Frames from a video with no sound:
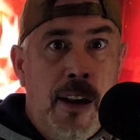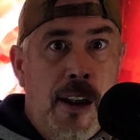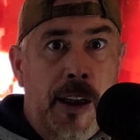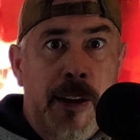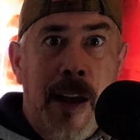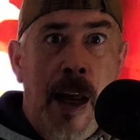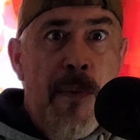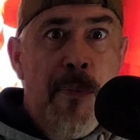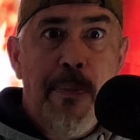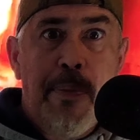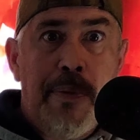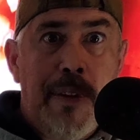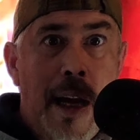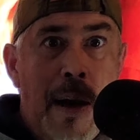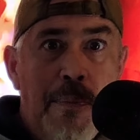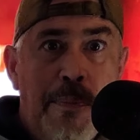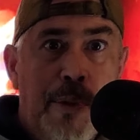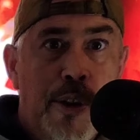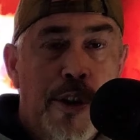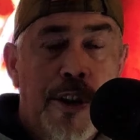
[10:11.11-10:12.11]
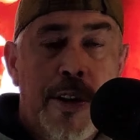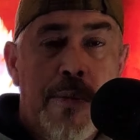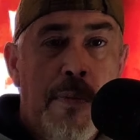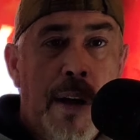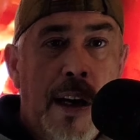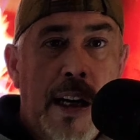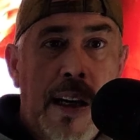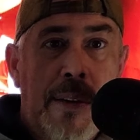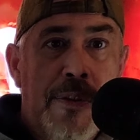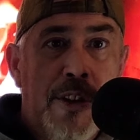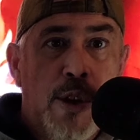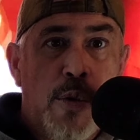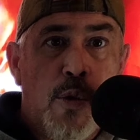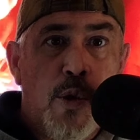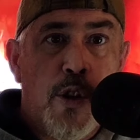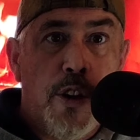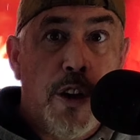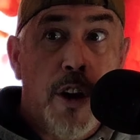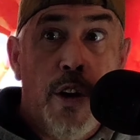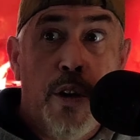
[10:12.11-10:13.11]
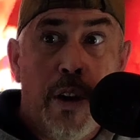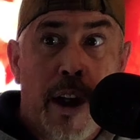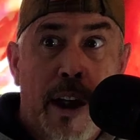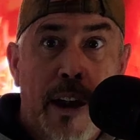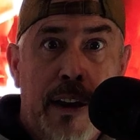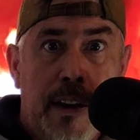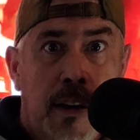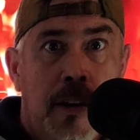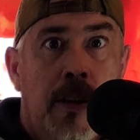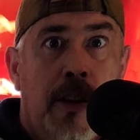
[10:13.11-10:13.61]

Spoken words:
and that person might have somewhere to go, like